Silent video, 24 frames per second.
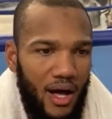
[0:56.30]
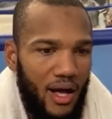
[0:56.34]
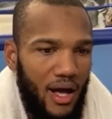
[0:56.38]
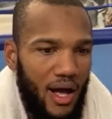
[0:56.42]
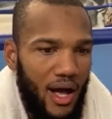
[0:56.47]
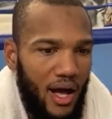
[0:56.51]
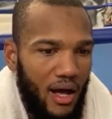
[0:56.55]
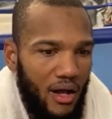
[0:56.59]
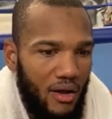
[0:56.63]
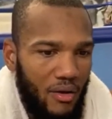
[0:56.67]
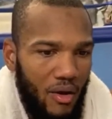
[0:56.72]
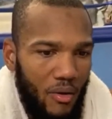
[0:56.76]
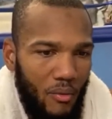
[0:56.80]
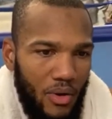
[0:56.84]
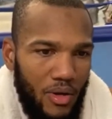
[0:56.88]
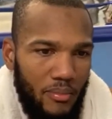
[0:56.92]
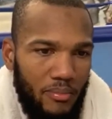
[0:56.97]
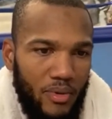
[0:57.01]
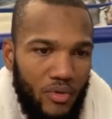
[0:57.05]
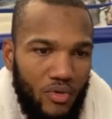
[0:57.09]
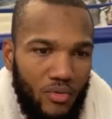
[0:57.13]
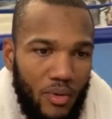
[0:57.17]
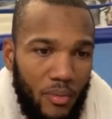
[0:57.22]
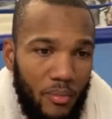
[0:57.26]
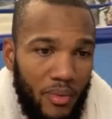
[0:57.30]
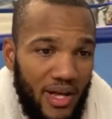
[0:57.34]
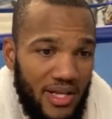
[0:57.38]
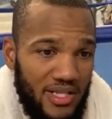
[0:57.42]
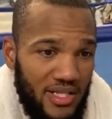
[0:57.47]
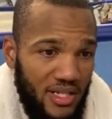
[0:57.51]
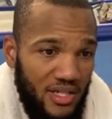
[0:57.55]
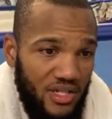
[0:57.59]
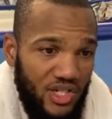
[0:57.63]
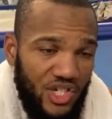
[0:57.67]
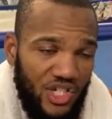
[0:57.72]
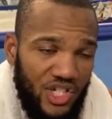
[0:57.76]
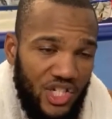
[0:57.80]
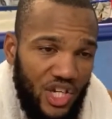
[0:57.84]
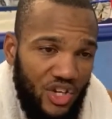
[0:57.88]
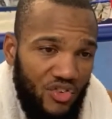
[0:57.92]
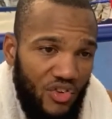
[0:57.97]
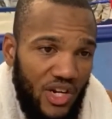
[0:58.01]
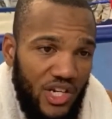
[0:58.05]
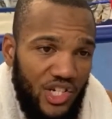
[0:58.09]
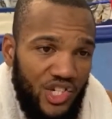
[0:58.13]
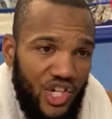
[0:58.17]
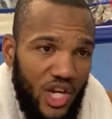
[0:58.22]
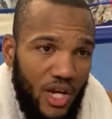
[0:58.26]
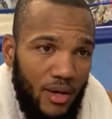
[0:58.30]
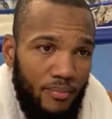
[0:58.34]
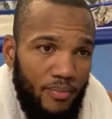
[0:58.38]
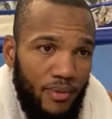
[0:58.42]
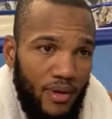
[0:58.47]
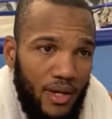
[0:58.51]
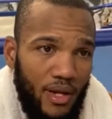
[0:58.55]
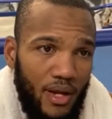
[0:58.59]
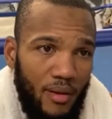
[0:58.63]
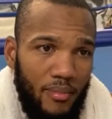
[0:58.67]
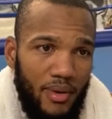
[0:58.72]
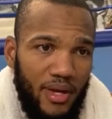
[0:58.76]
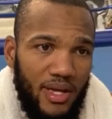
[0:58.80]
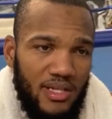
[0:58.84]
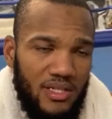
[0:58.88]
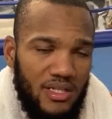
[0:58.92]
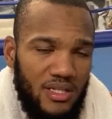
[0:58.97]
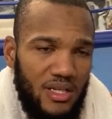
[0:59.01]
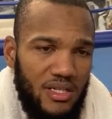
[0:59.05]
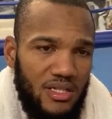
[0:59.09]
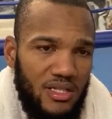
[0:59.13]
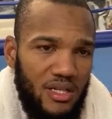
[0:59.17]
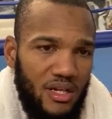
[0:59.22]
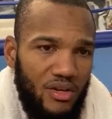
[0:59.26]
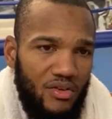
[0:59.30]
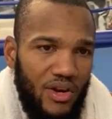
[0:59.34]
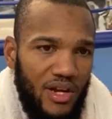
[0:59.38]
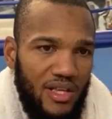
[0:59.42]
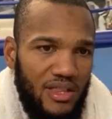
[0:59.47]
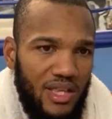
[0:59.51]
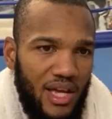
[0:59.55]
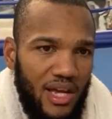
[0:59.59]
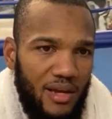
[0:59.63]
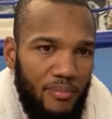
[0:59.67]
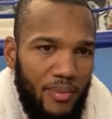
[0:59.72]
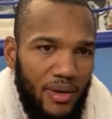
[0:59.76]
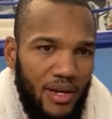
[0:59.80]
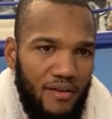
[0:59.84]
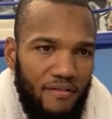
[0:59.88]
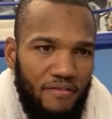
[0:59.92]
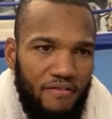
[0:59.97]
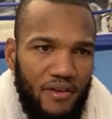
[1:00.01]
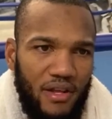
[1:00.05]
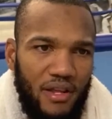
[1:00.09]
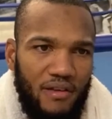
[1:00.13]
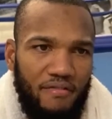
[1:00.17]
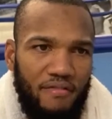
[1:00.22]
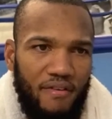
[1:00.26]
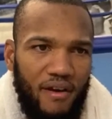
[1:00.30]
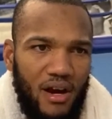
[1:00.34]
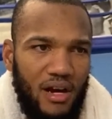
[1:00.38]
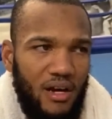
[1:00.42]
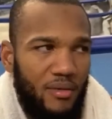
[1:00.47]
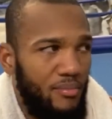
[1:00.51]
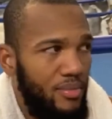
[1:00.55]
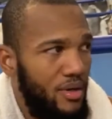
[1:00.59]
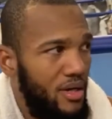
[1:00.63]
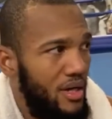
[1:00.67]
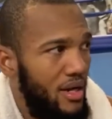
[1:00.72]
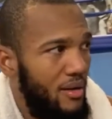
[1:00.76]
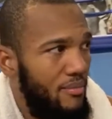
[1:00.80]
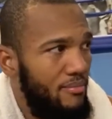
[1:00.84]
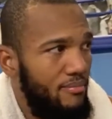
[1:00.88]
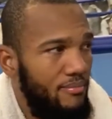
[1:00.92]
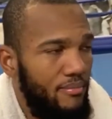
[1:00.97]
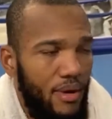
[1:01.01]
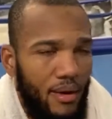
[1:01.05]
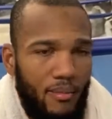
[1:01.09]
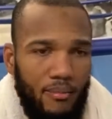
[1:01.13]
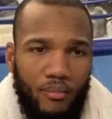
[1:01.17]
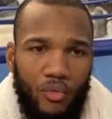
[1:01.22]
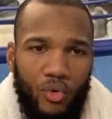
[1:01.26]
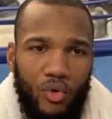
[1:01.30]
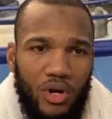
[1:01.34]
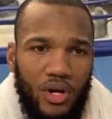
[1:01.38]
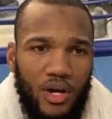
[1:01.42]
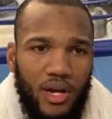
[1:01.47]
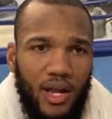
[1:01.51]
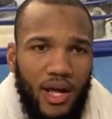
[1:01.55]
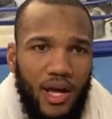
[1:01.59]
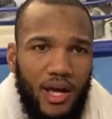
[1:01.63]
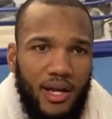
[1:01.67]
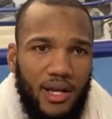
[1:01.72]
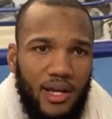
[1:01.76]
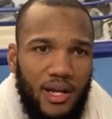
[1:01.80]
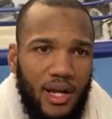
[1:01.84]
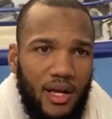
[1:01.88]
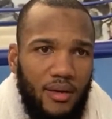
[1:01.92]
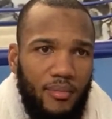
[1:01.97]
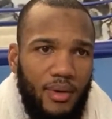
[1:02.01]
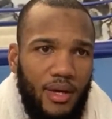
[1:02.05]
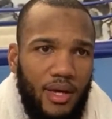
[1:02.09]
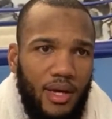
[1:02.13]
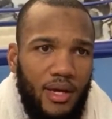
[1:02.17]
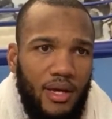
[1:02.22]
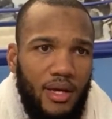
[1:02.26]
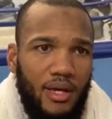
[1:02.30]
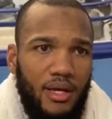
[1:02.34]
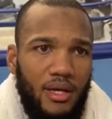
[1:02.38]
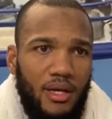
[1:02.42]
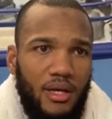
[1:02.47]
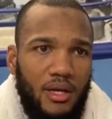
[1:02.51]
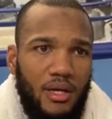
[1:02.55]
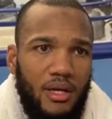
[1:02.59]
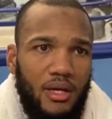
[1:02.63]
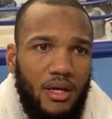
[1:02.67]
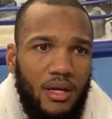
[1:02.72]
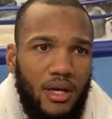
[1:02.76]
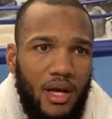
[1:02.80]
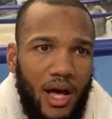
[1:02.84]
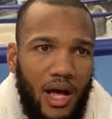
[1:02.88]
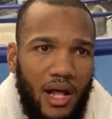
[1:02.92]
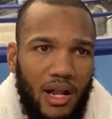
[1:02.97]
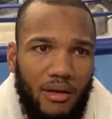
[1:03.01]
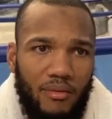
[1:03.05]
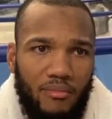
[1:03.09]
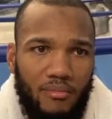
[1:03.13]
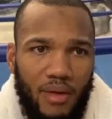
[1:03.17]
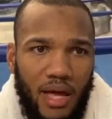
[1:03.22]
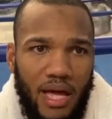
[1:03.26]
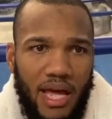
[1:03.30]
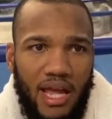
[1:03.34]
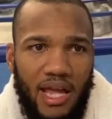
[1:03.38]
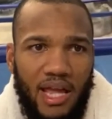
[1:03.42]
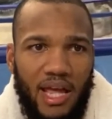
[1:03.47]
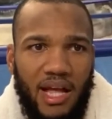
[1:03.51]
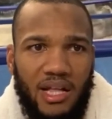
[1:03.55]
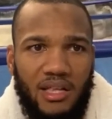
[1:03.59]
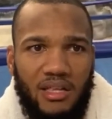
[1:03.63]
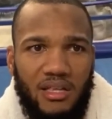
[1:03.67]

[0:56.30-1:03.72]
I want to be remembered as just a great champion. I mean, it's a great thing being a Philly fighter, but I'm more than that. You know what I mean? I ain't got